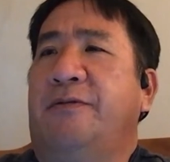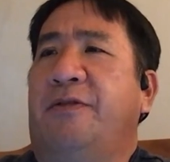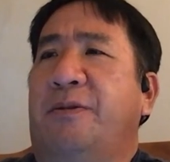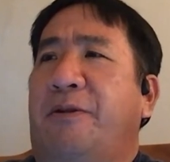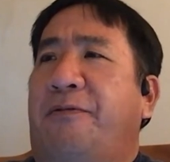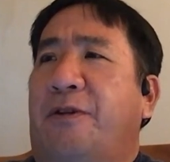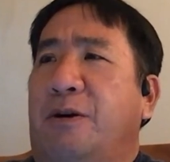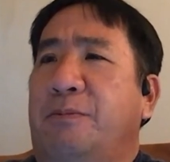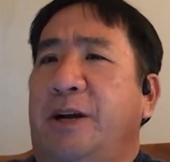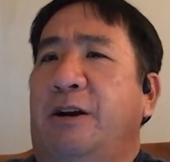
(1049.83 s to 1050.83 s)
from a
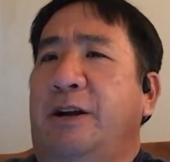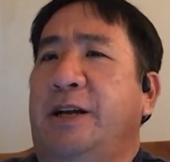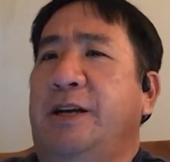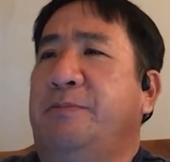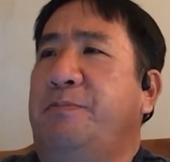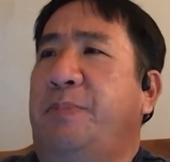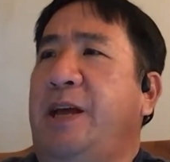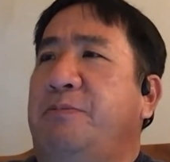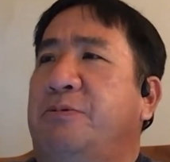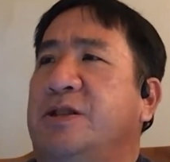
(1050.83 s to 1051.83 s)
farm area, and
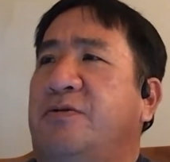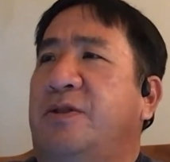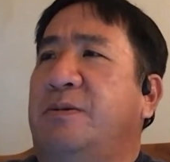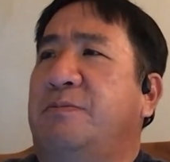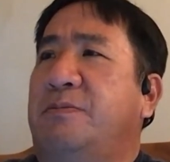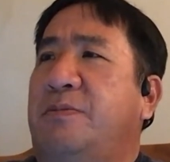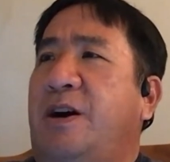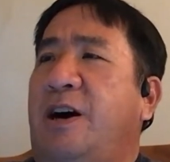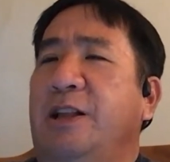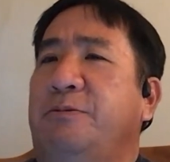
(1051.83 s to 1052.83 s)
Babe was from
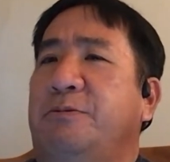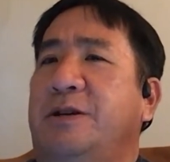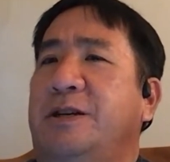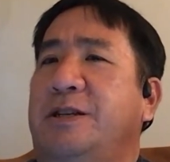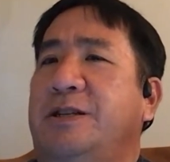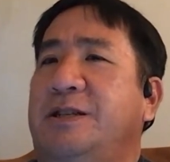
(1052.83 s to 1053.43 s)
Hollywood.